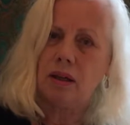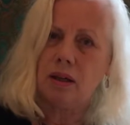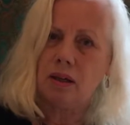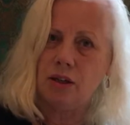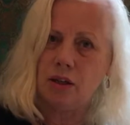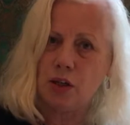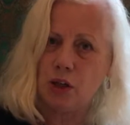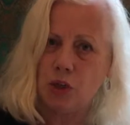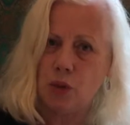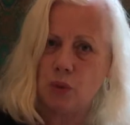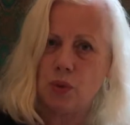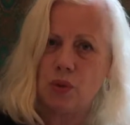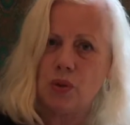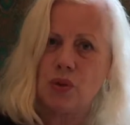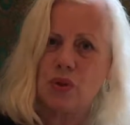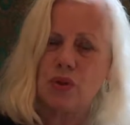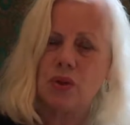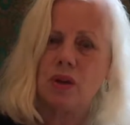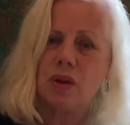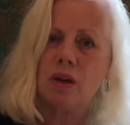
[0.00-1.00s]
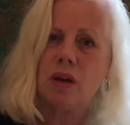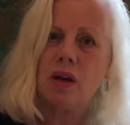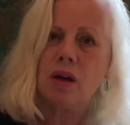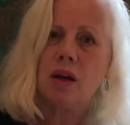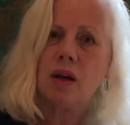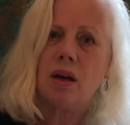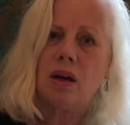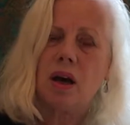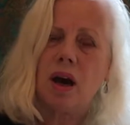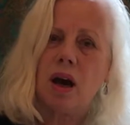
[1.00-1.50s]
issues,
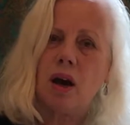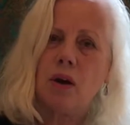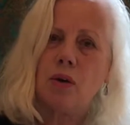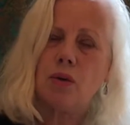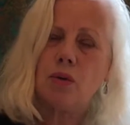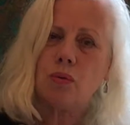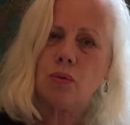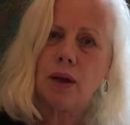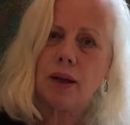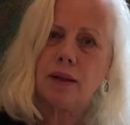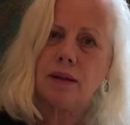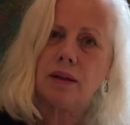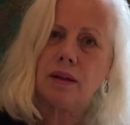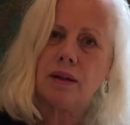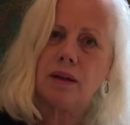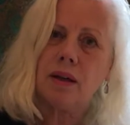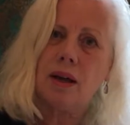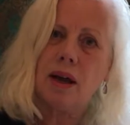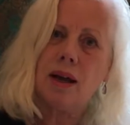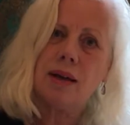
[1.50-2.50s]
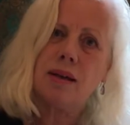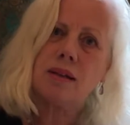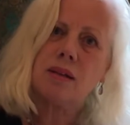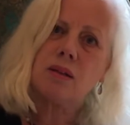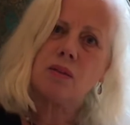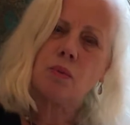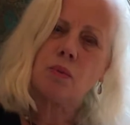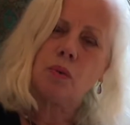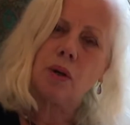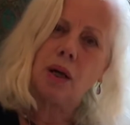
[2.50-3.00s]
how to
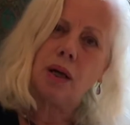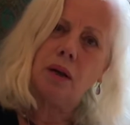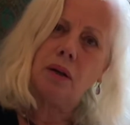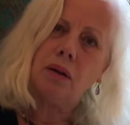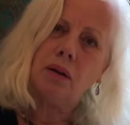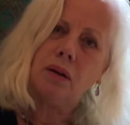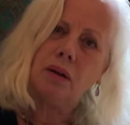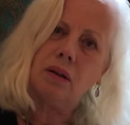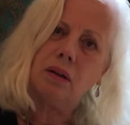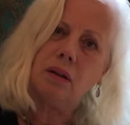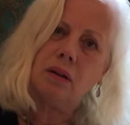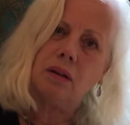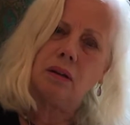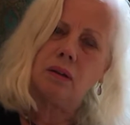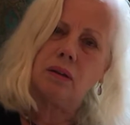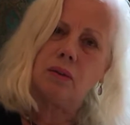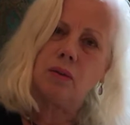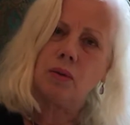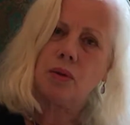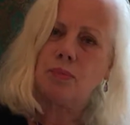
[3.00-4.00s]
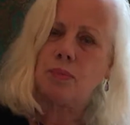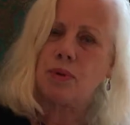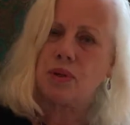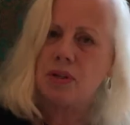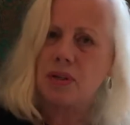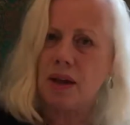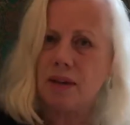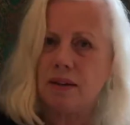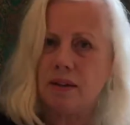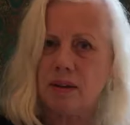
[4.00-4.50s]
recognize when
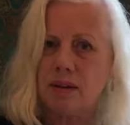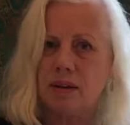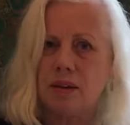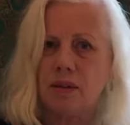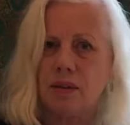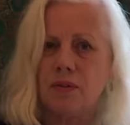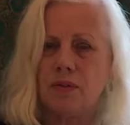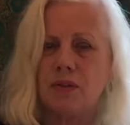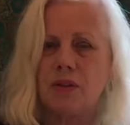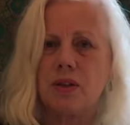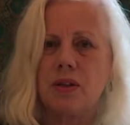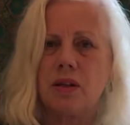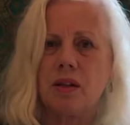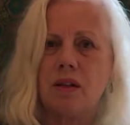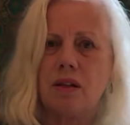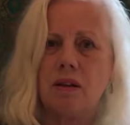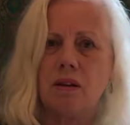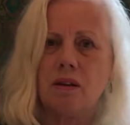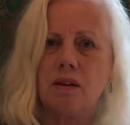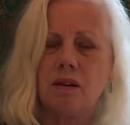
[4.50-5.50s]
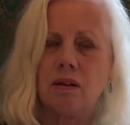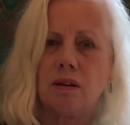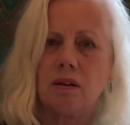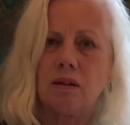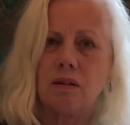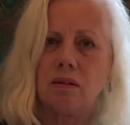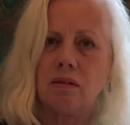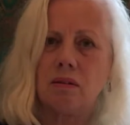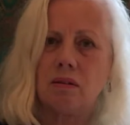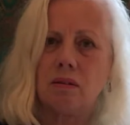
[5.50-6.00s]
representatives
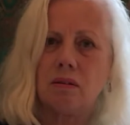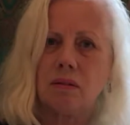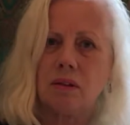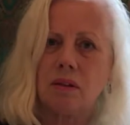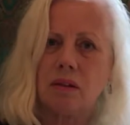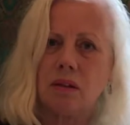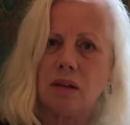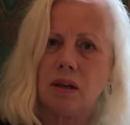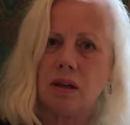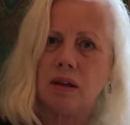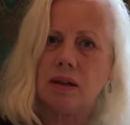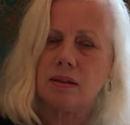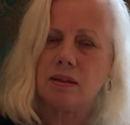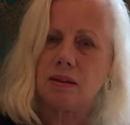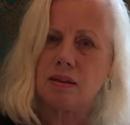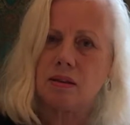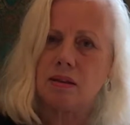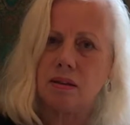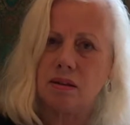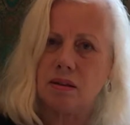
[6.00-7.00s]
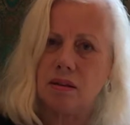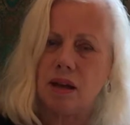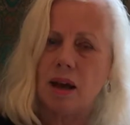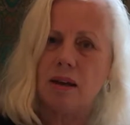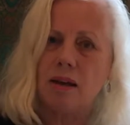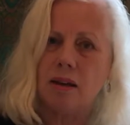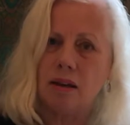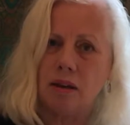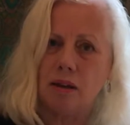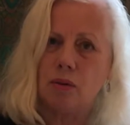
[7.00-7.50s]
is
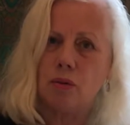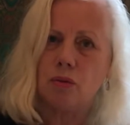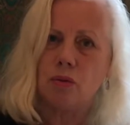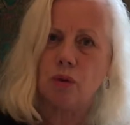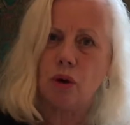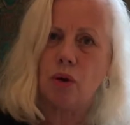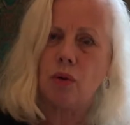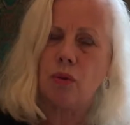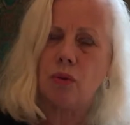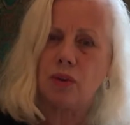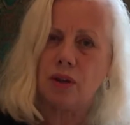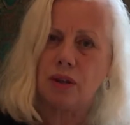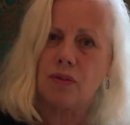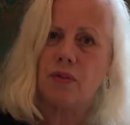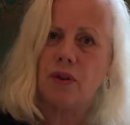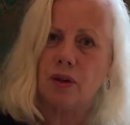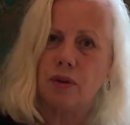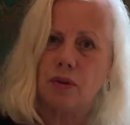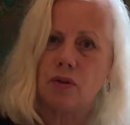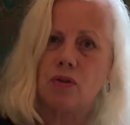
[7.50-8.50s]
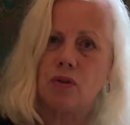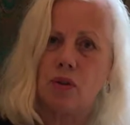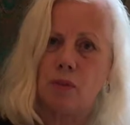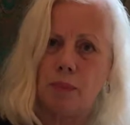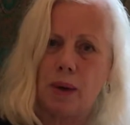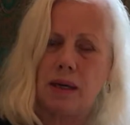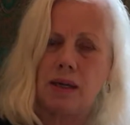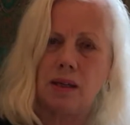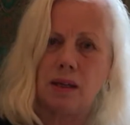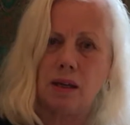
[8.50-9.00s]
standing in a role that's very
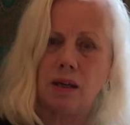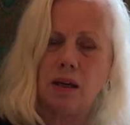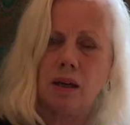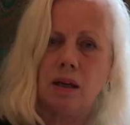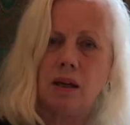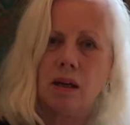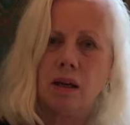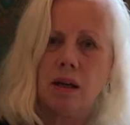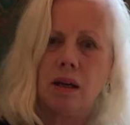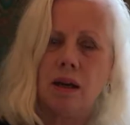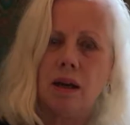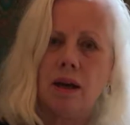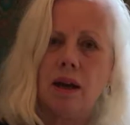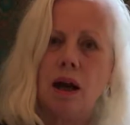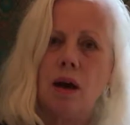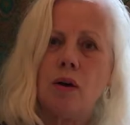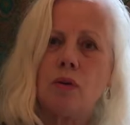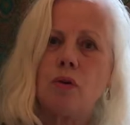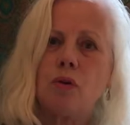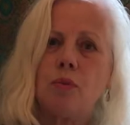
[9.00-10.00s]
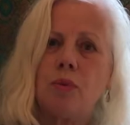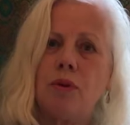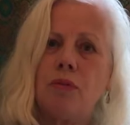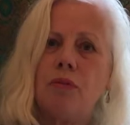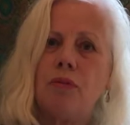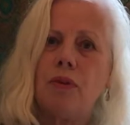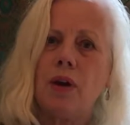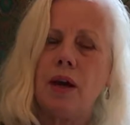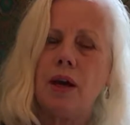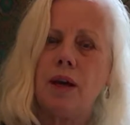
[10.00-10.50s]
traumatic, and how to
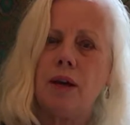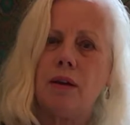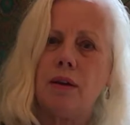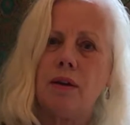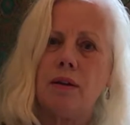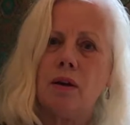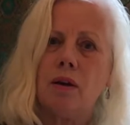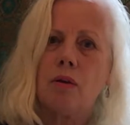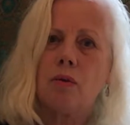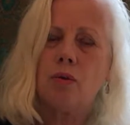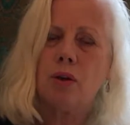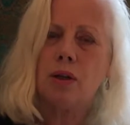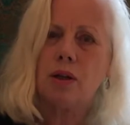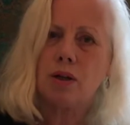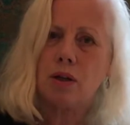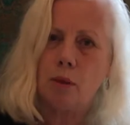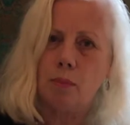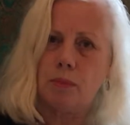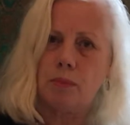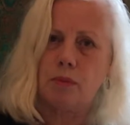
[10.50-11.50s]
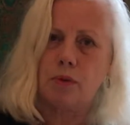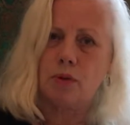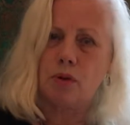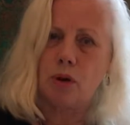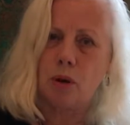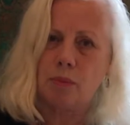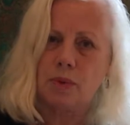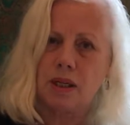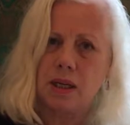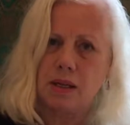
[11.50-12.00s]
prevent
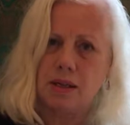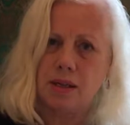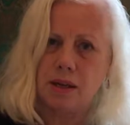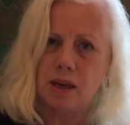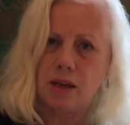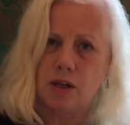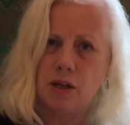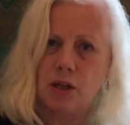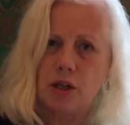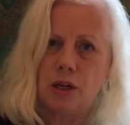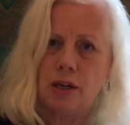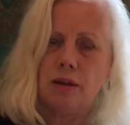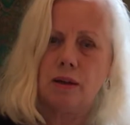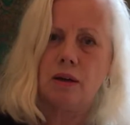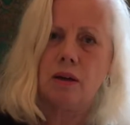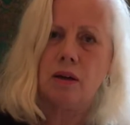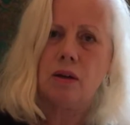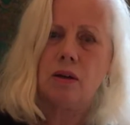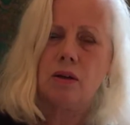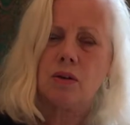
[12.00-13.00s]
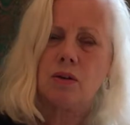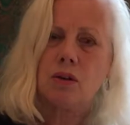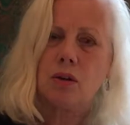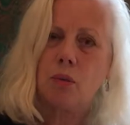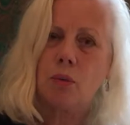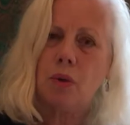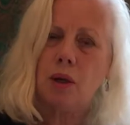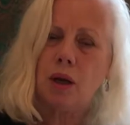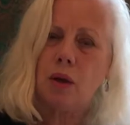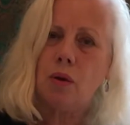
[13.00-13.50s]
re-traumatization.
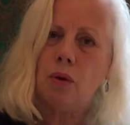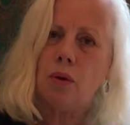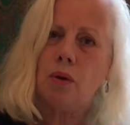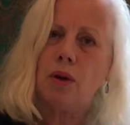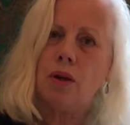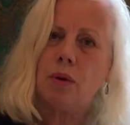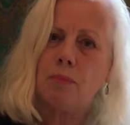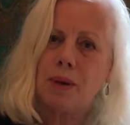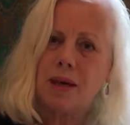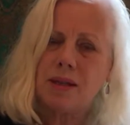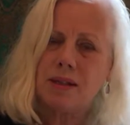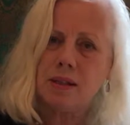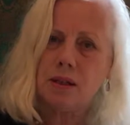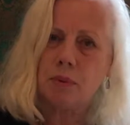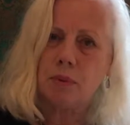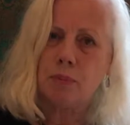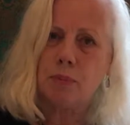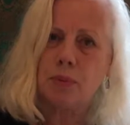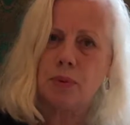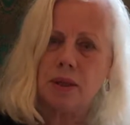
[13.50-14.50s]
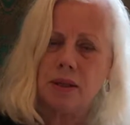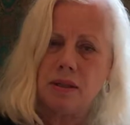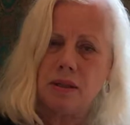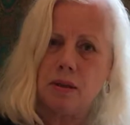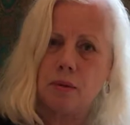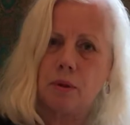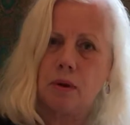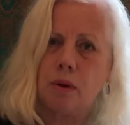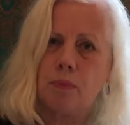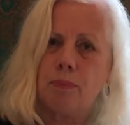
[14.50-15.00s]
So we are learning basic
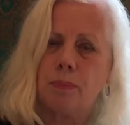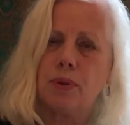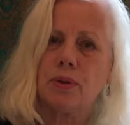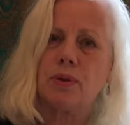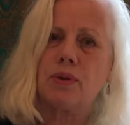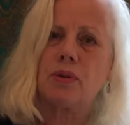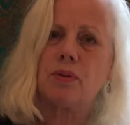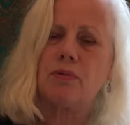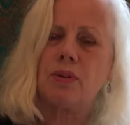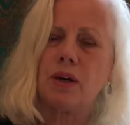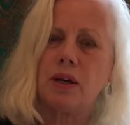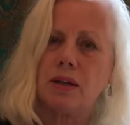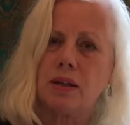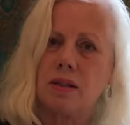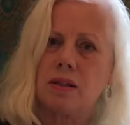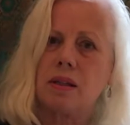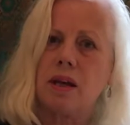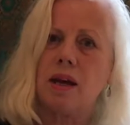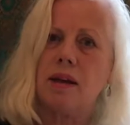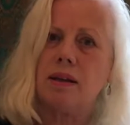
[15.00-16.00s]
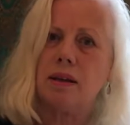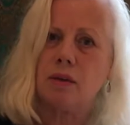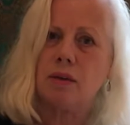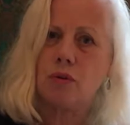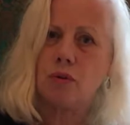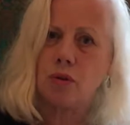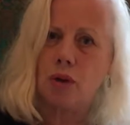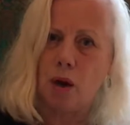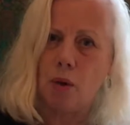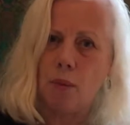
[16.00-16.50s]
principles of understanding
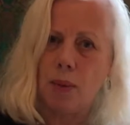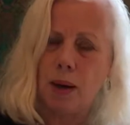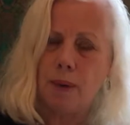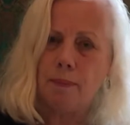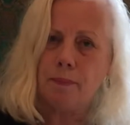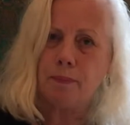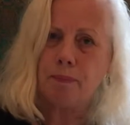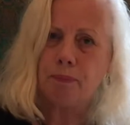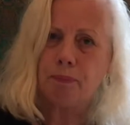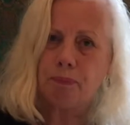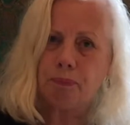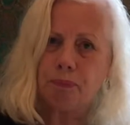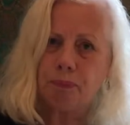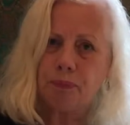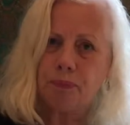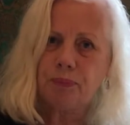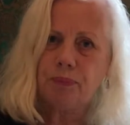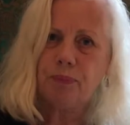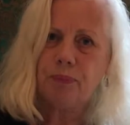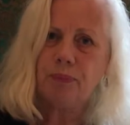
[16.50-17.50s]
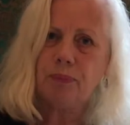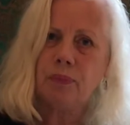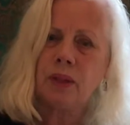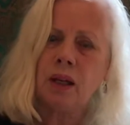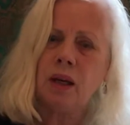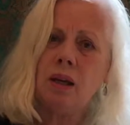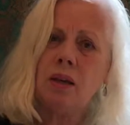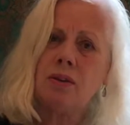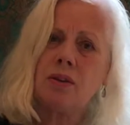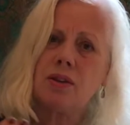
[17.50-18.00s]
trauma.
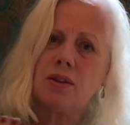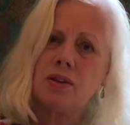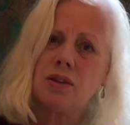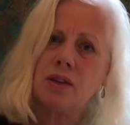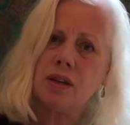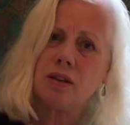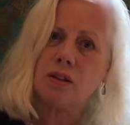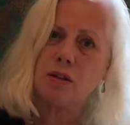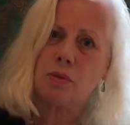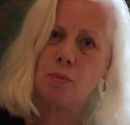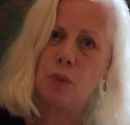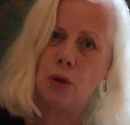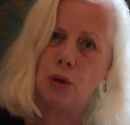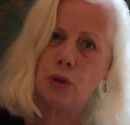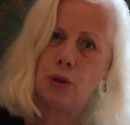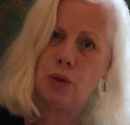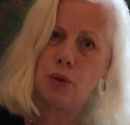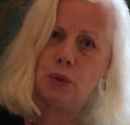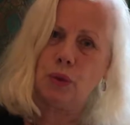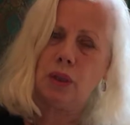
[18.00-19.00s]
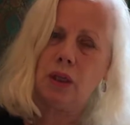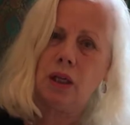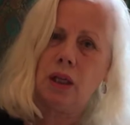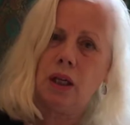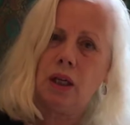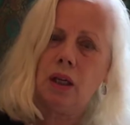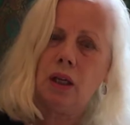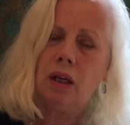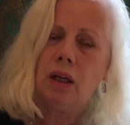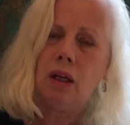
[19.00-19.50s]
In the 6th module,
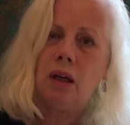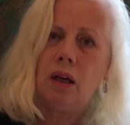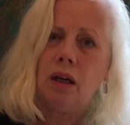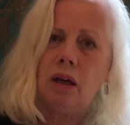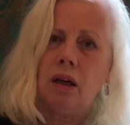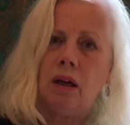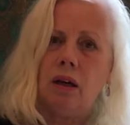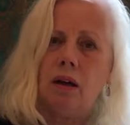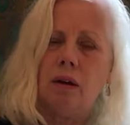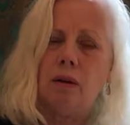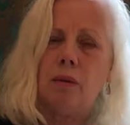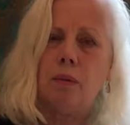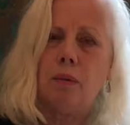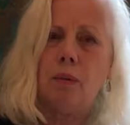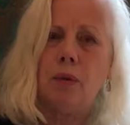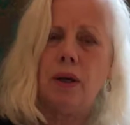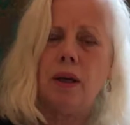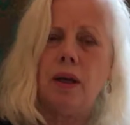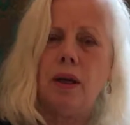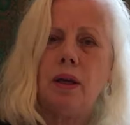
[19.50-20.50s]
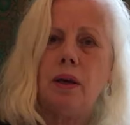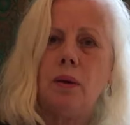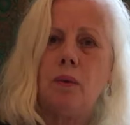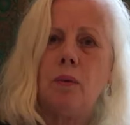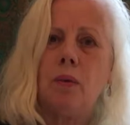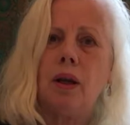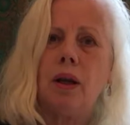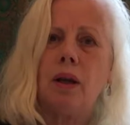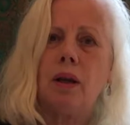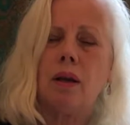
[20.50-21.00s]
we
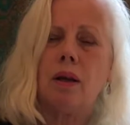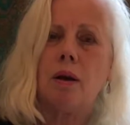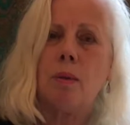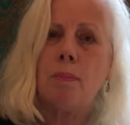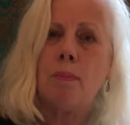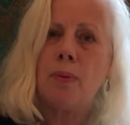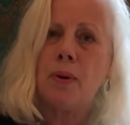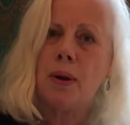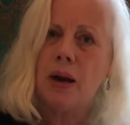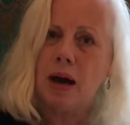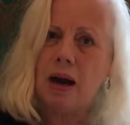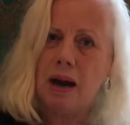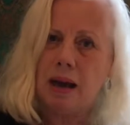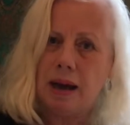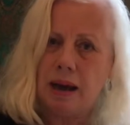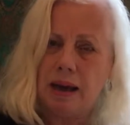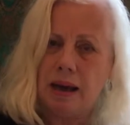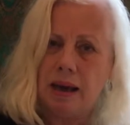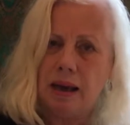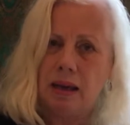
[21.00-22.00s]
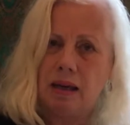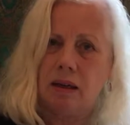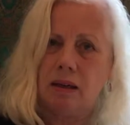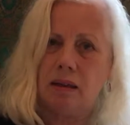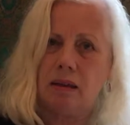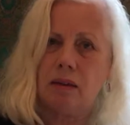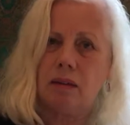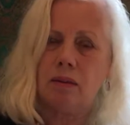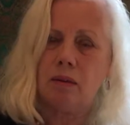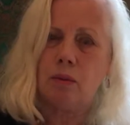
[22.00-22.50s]
will apply
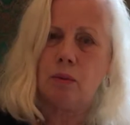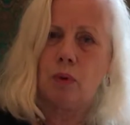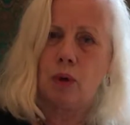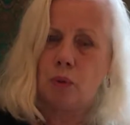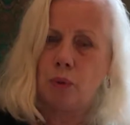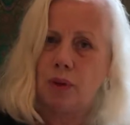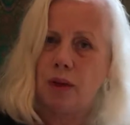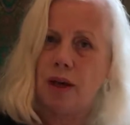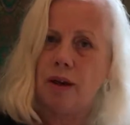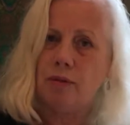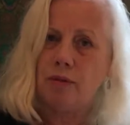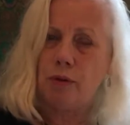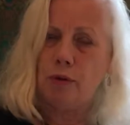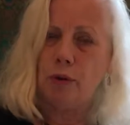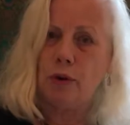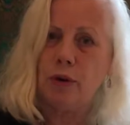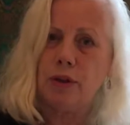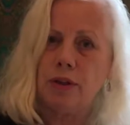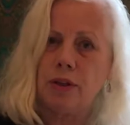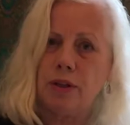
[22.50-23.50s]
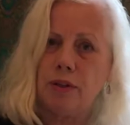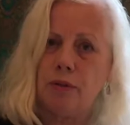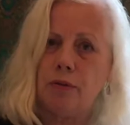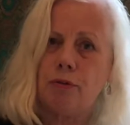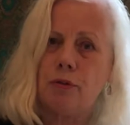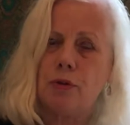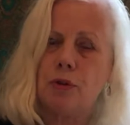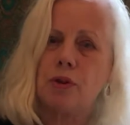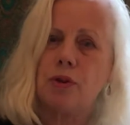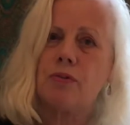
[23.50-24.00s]
what we have learned in the
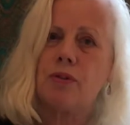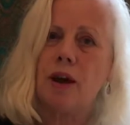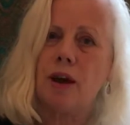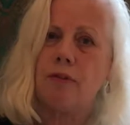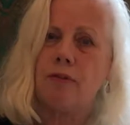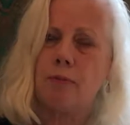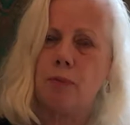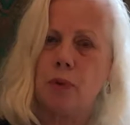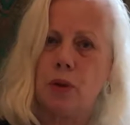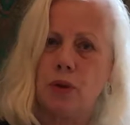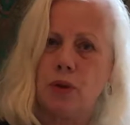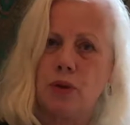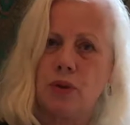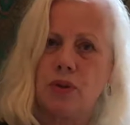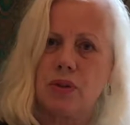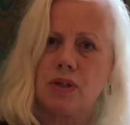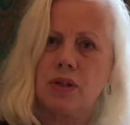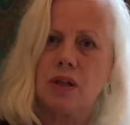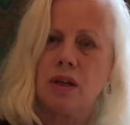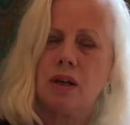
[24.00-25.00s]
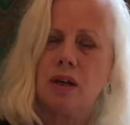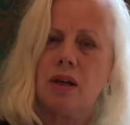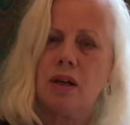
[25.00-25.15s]
first 5 modules.